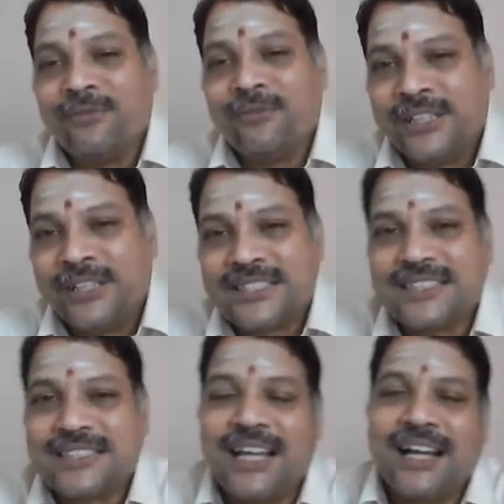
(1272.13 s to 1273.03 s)
With
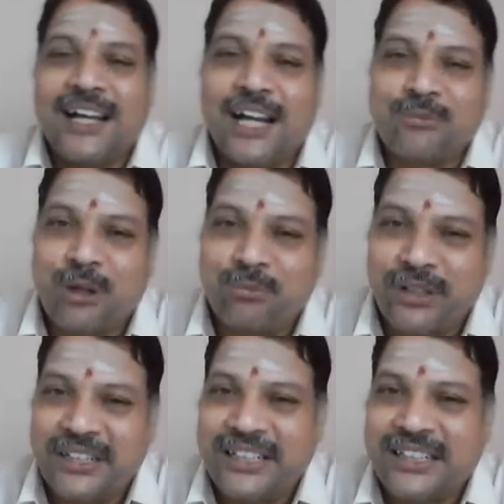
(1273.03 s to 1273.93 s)
this, I'm
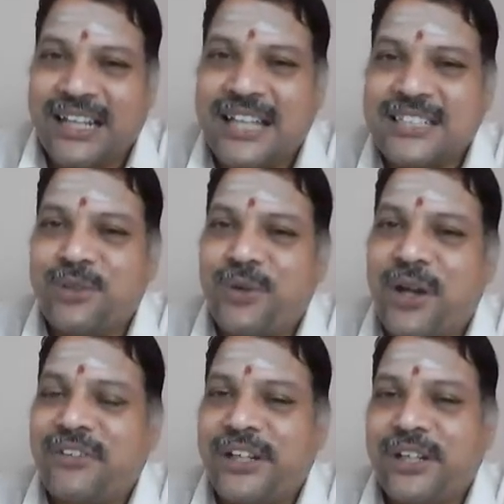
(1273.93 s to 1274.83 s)
completing the class. If
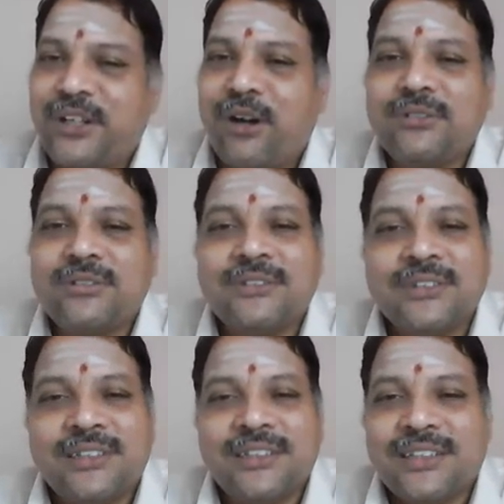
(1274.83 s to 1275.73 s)
you have any doubt,
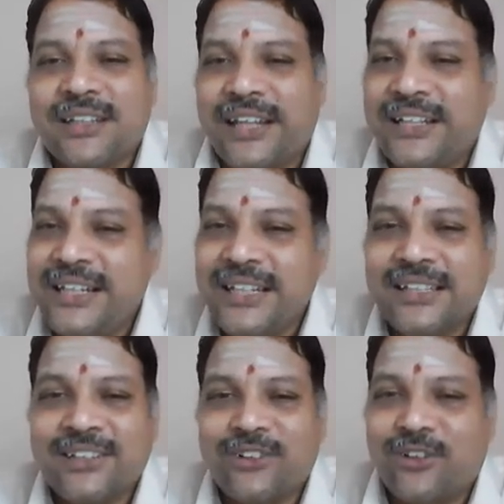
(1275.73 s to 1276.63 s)

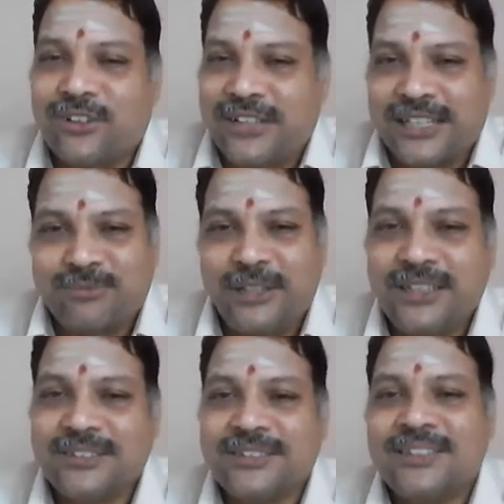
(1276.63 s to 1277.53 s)
kindly contact
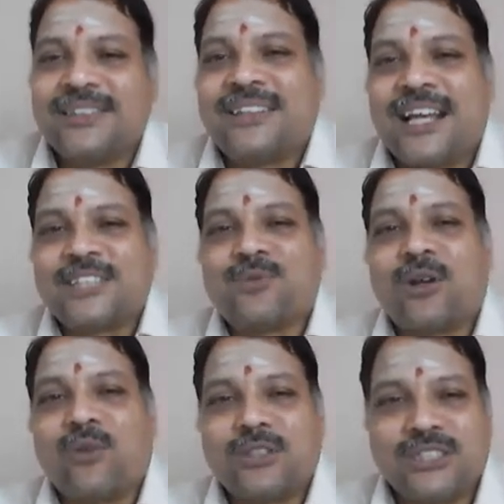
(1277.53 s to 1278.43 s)
me. Thanks
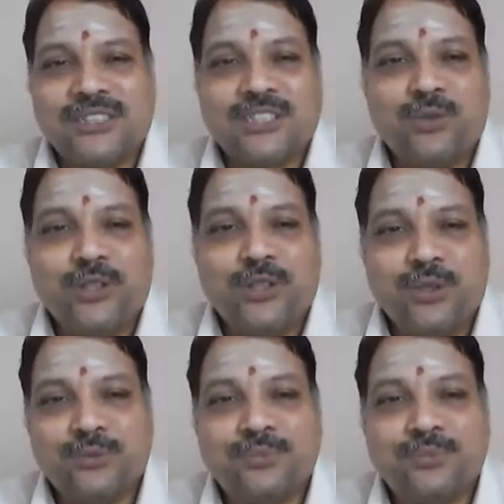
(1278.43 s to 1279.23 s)
for watching this video.